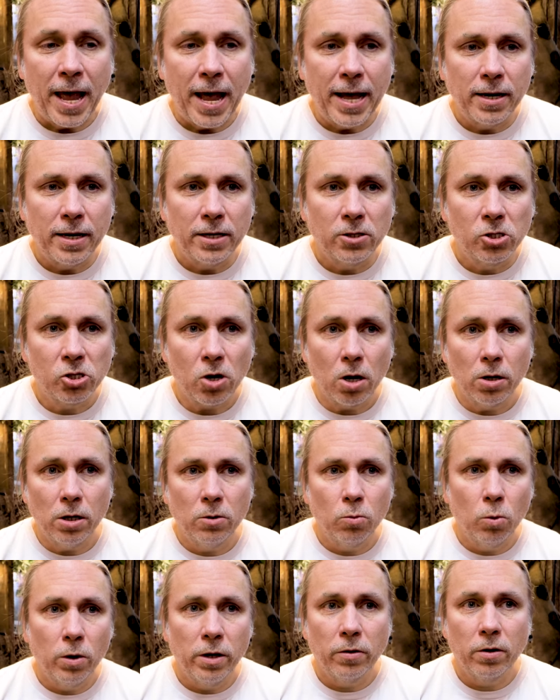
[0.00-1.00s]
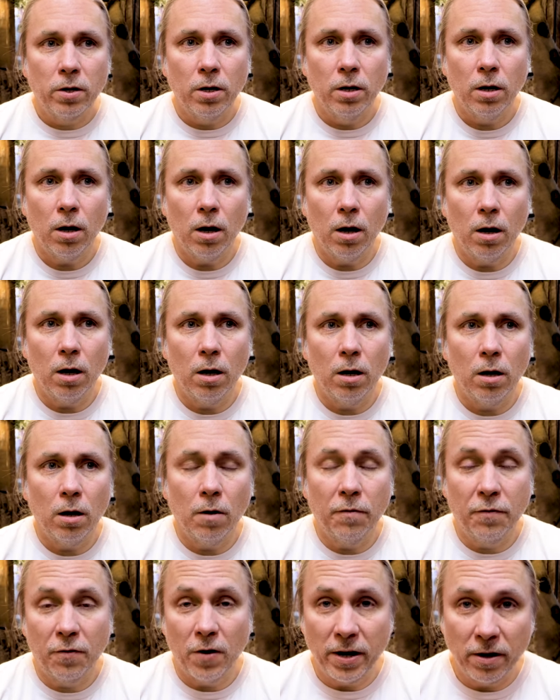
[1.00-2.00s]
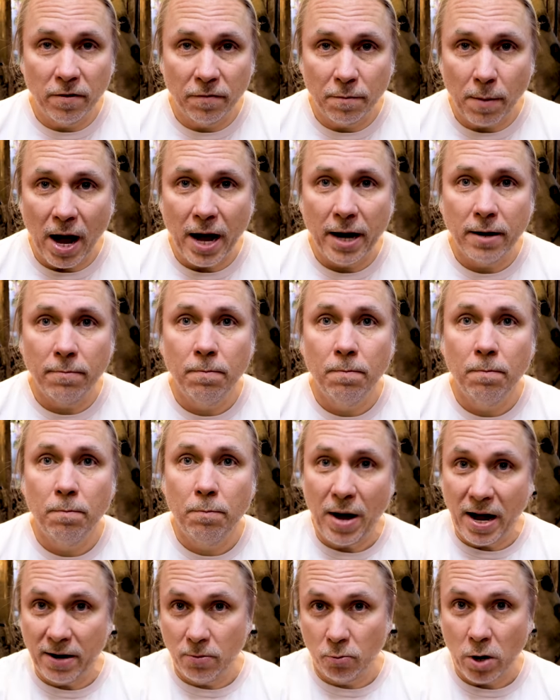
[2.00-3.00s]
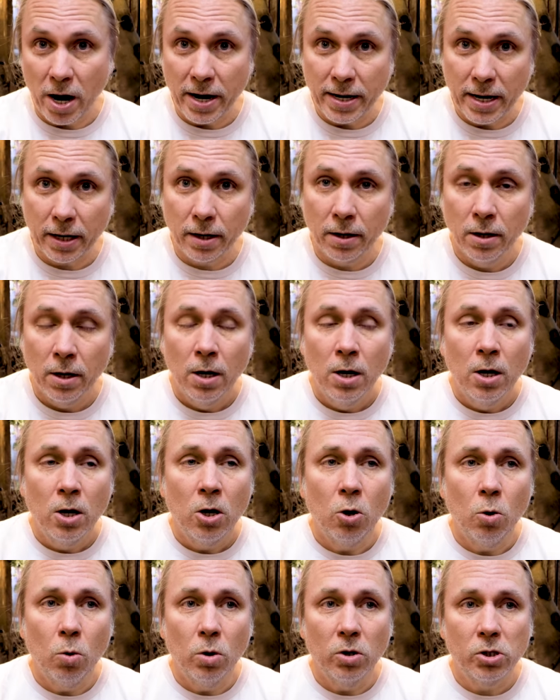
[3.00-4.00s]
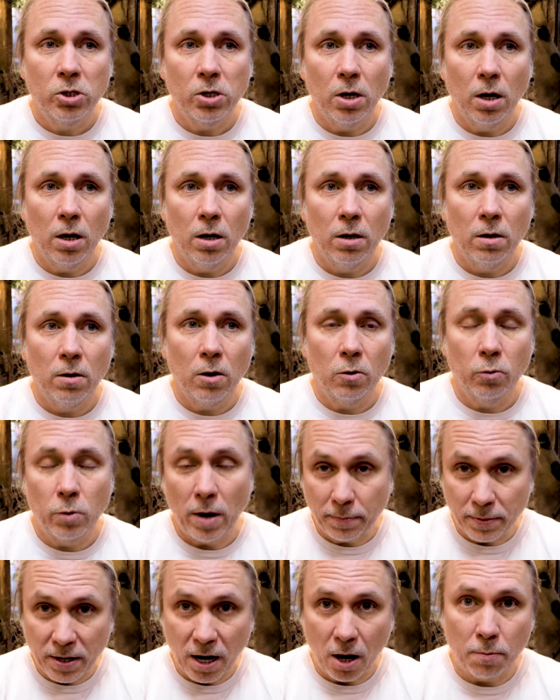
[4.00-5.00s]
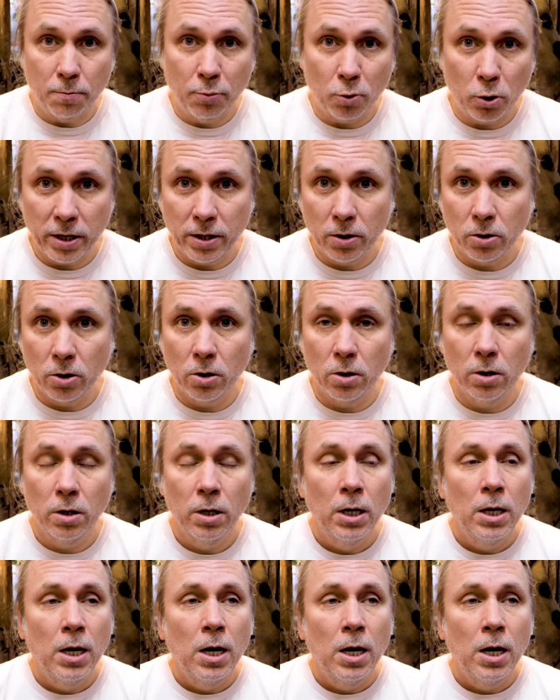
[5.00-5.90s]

And it started with a friend of mine, Ben Renick, who was a reptile breeder,